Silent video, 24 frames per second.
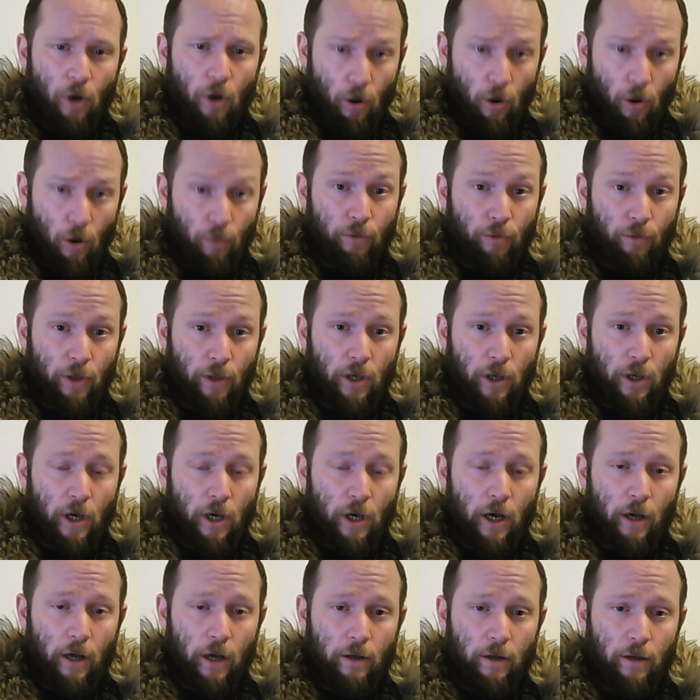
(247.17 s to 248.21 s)
own
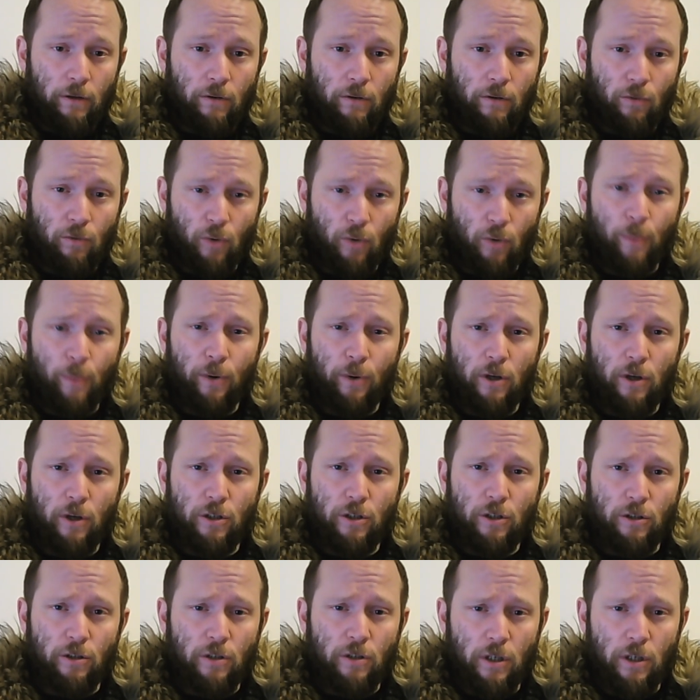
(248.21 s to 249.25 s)
the
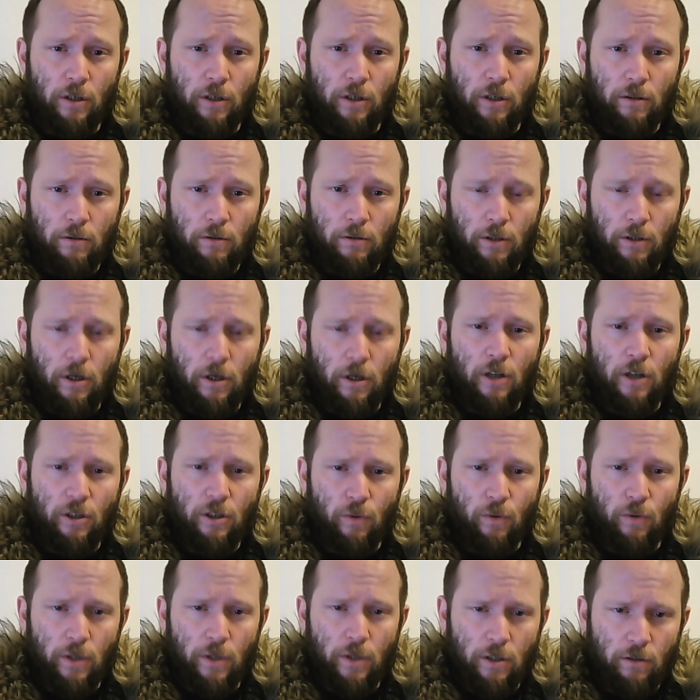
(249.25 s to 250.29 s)
repercussions, the
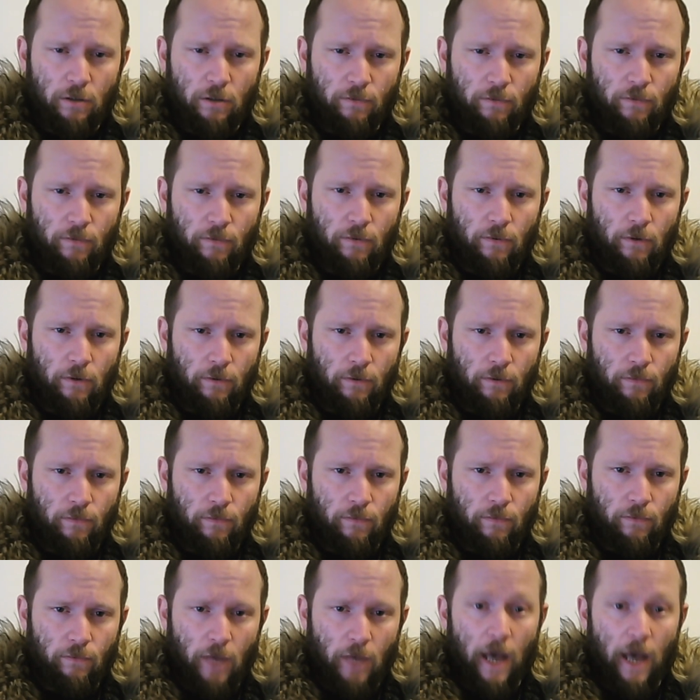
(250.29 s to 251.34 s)
consequences of
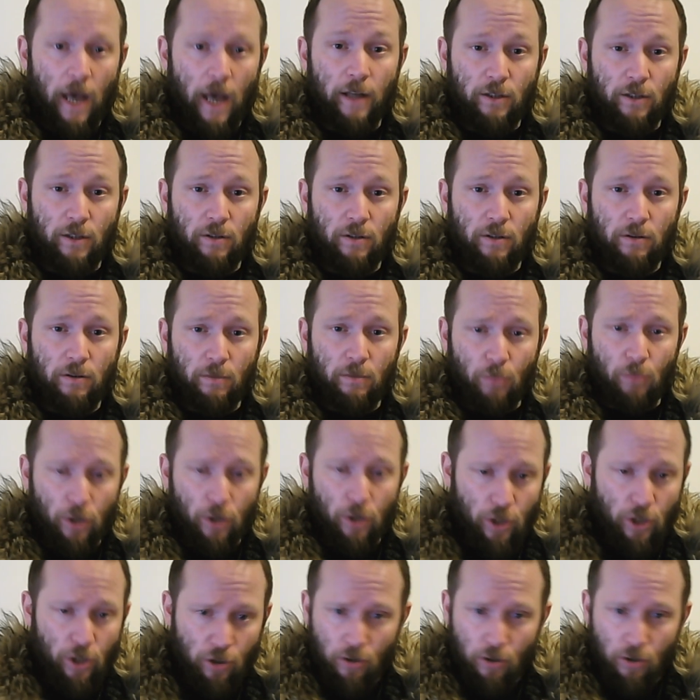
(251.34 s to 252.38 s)
that, as
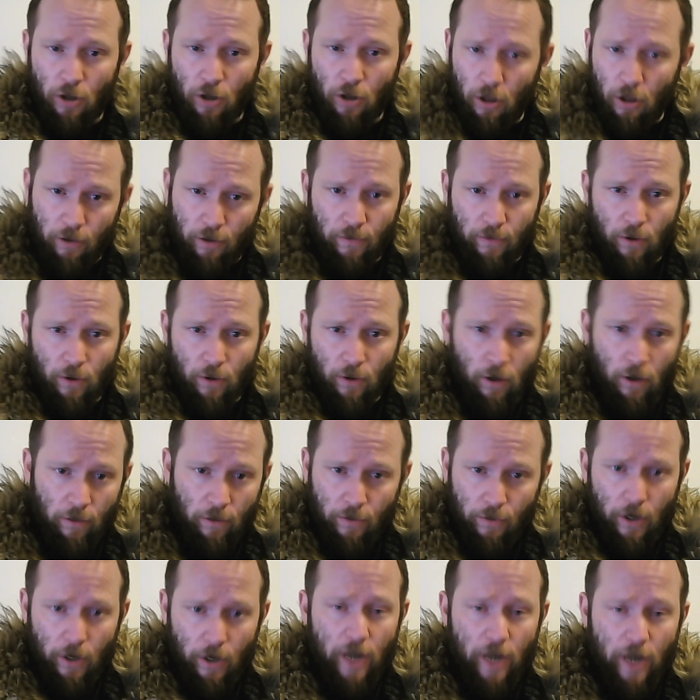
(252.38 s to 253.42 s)
much as all of
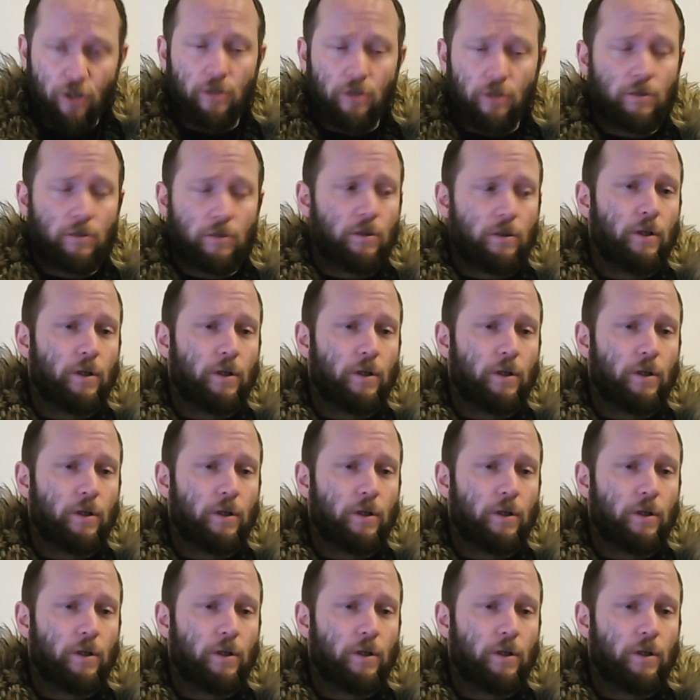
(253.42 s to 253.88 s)
your actions.